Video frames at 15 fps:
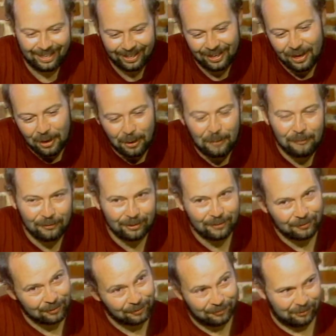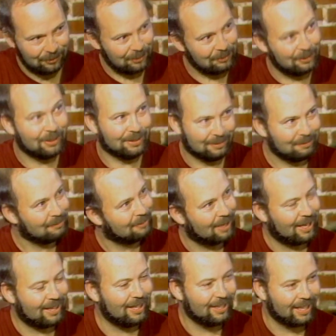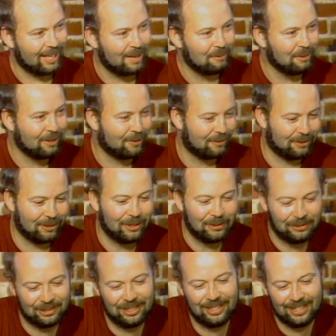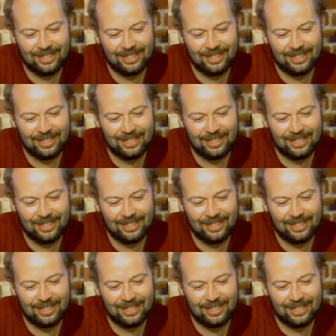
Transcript: Hopefully for the food, but I think they came to look for the ghost.